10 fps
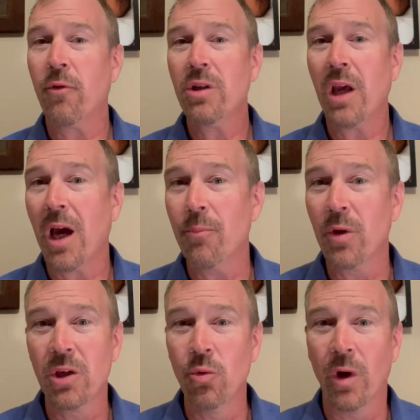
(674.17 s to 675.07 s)

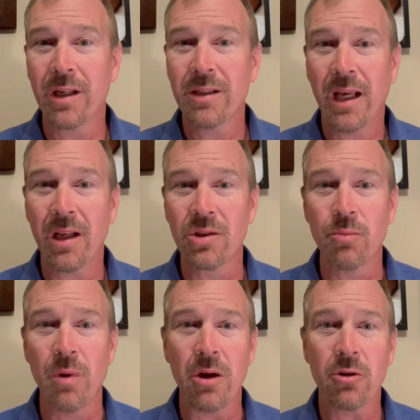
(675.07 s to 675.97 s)
topic you want to tell us
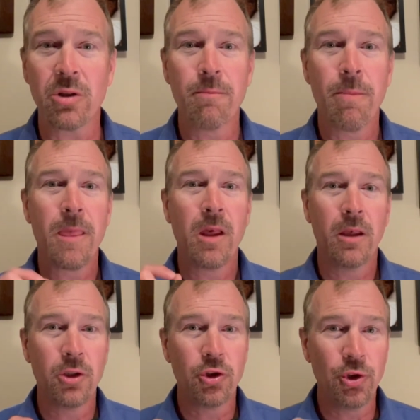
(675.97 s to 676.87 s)
about,
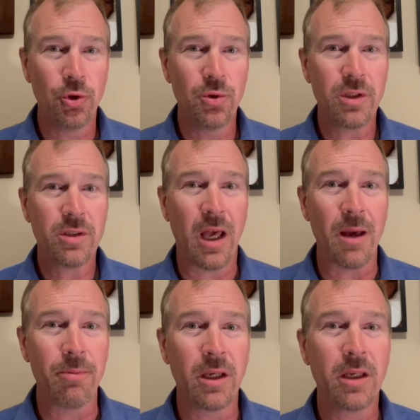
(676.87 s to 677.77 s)
choose a
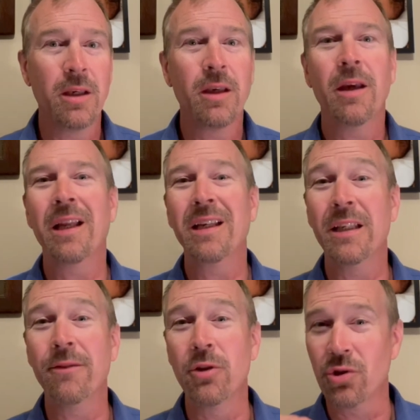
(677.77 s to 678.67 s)
topic and
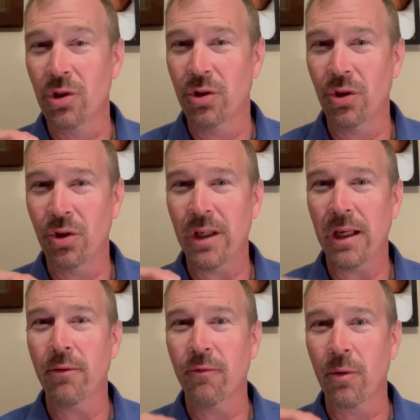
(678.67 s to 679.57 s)
give us good
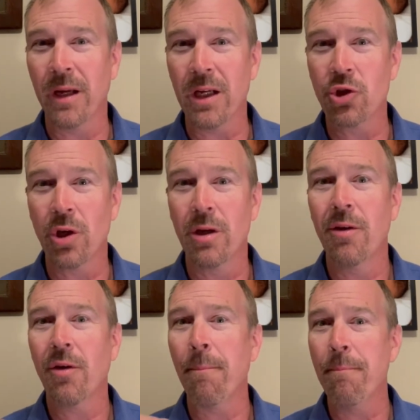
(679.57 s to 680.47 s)
information
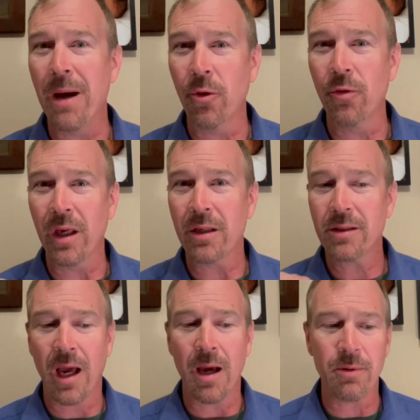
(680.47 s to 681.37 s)
about that
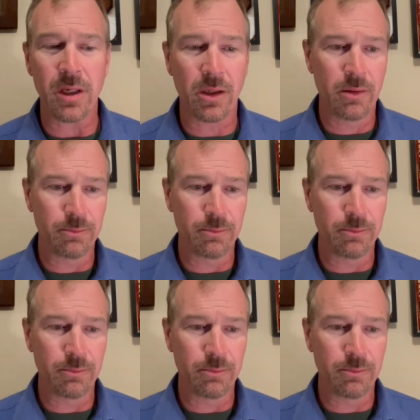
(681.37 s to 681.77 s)
topic.